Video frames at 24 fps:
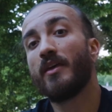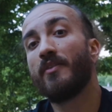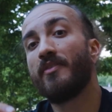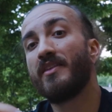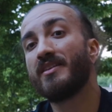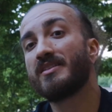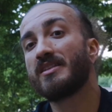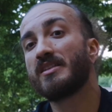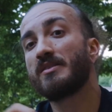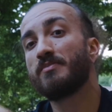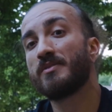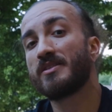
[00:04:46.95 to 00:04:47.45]

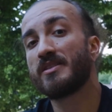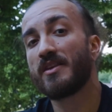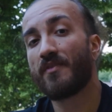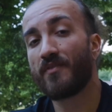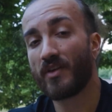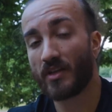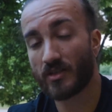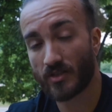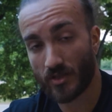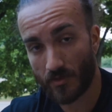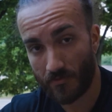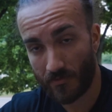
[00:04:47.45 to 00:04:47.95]
This is
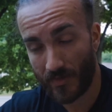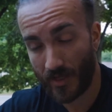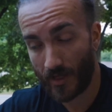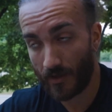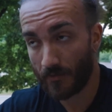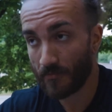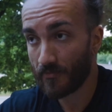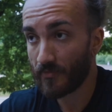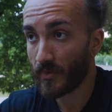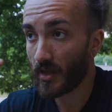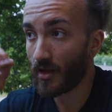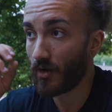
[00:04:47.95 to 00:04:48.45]
specific to me,
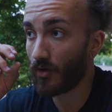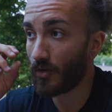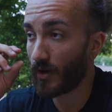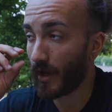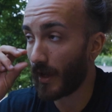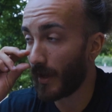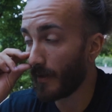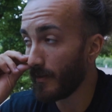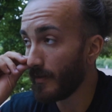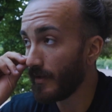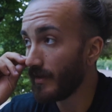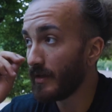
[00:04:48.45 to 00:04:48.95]

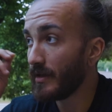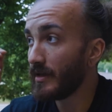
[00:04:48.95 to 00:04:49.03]
okay?